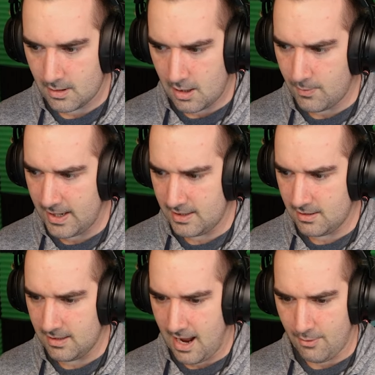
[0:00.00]
Oh, wait.
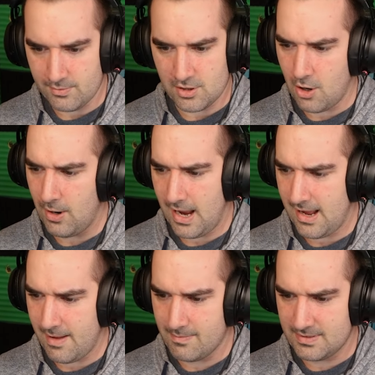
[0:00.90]
Now... No, I
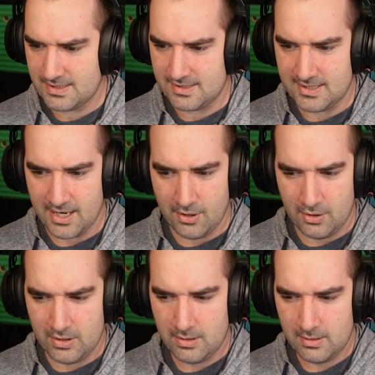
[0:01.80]
am
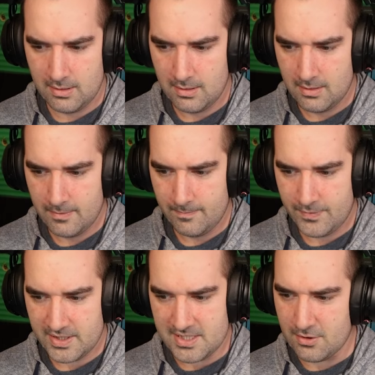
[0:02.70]
still?
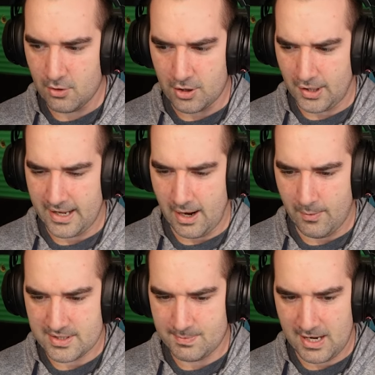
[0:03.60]
It didn't look like I
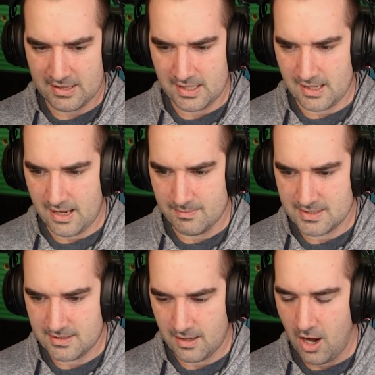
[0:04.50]
was, but I think I am
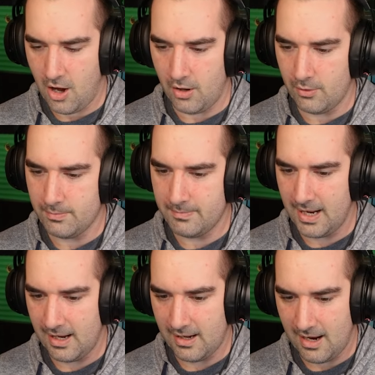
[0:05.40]
still... Oh,
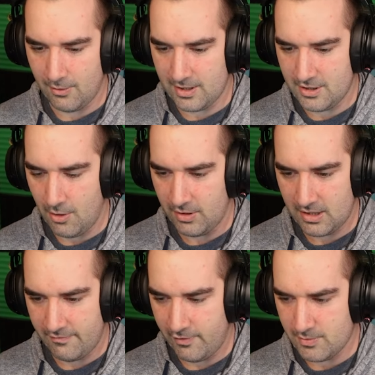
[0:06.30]
man. I already know
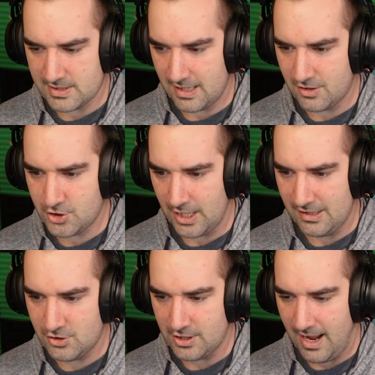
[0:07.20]
that the phone's gonna
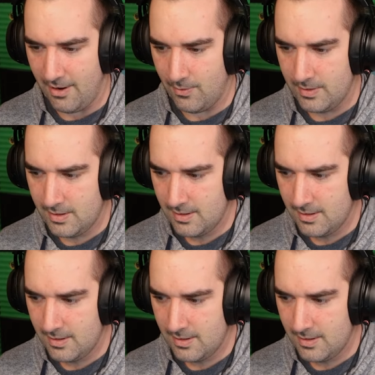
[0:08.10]
change now.